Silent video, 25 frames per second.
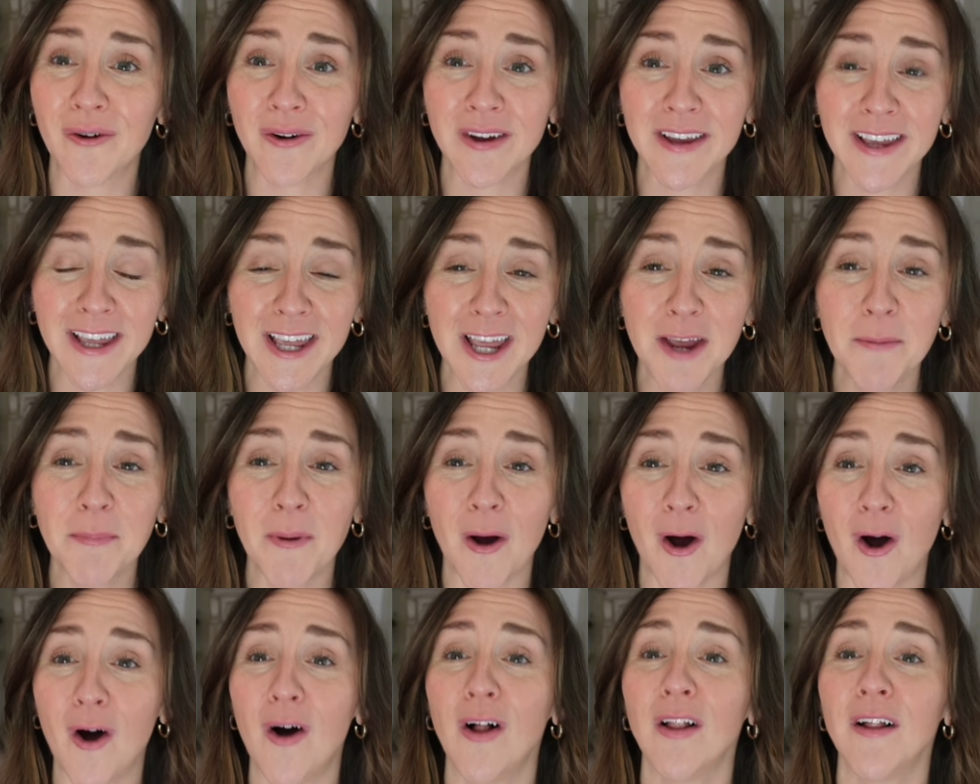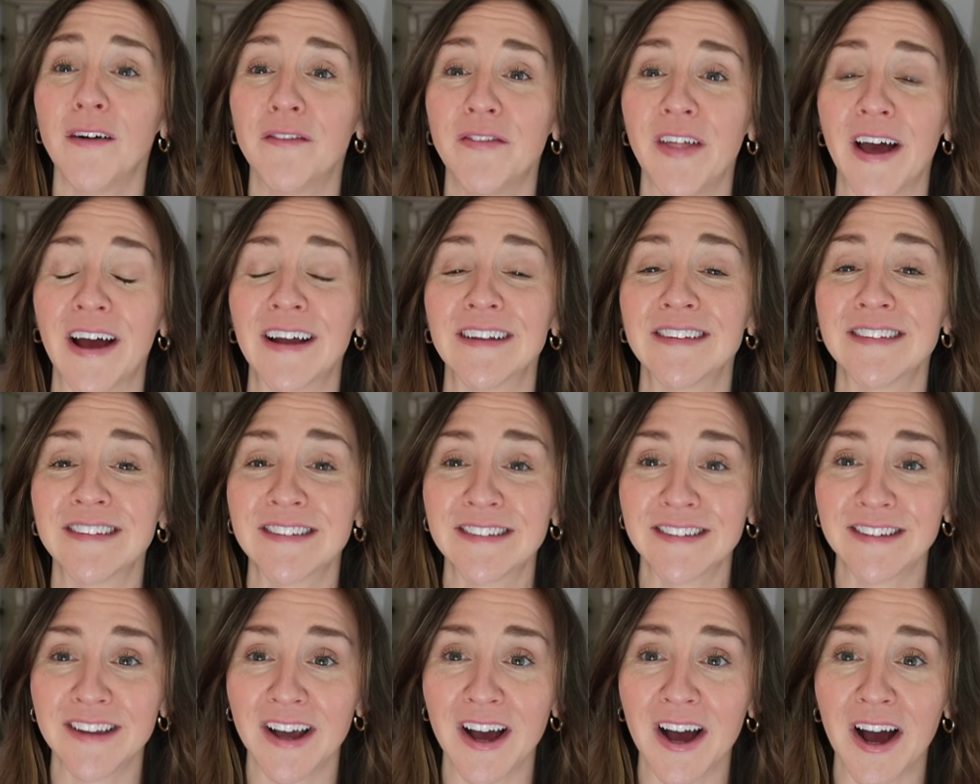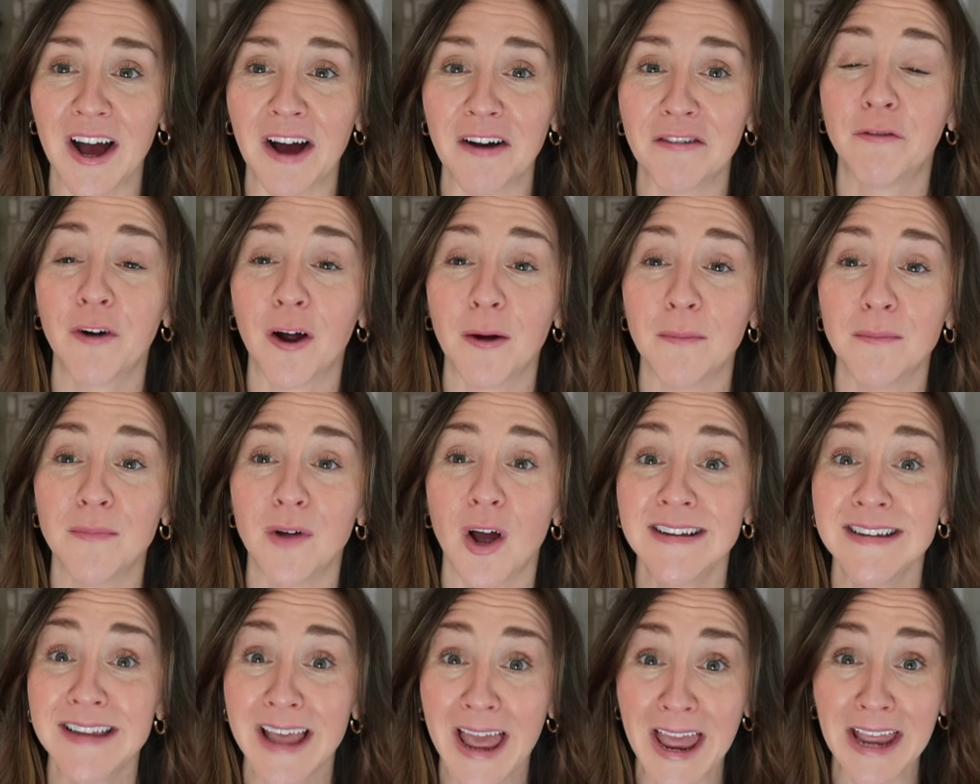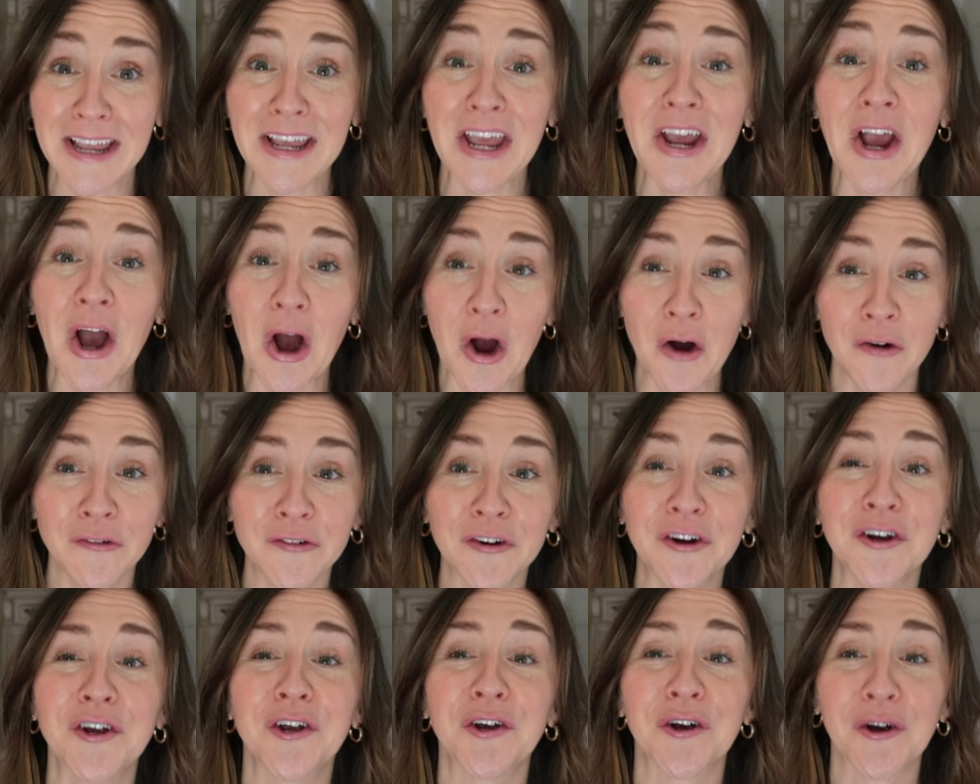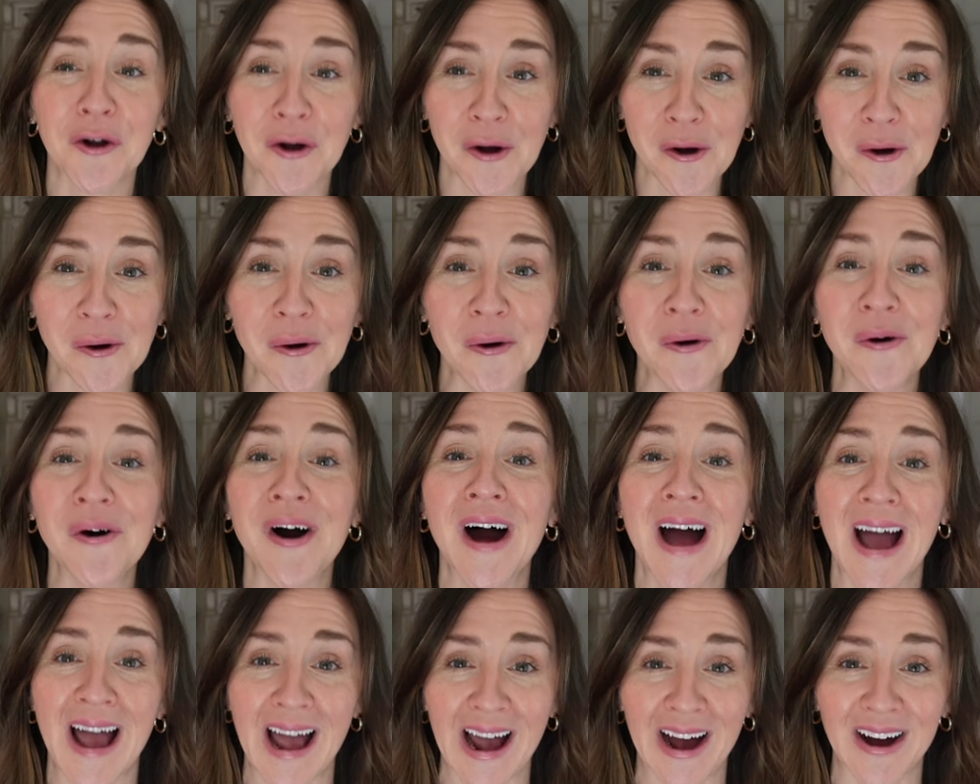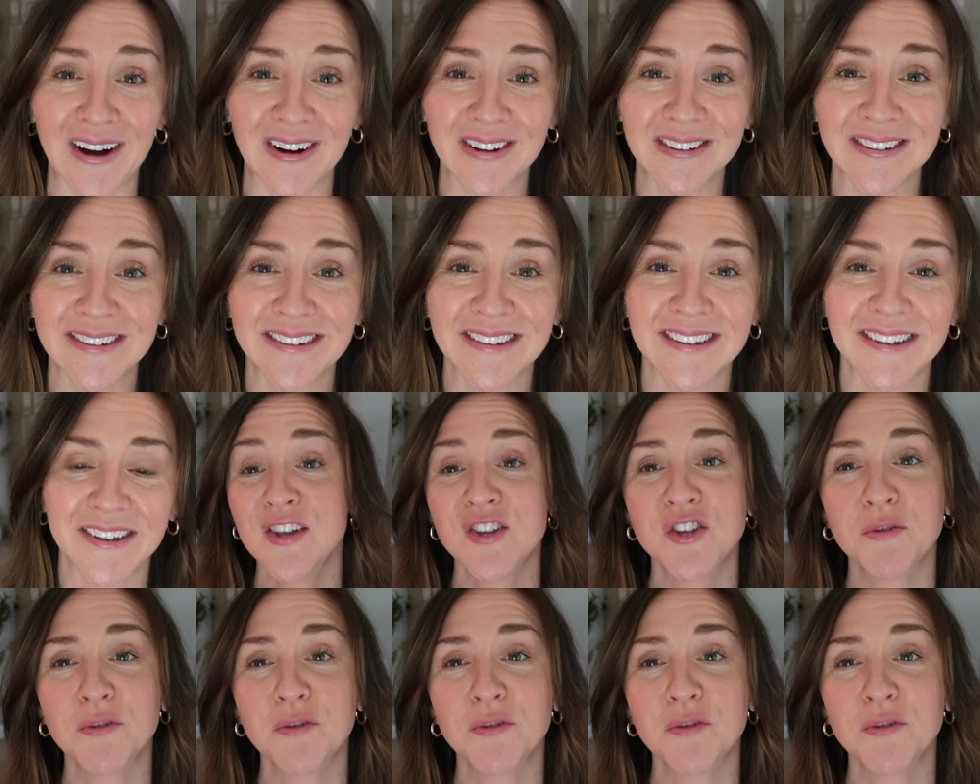keep all of that stuff from taking over your whole house.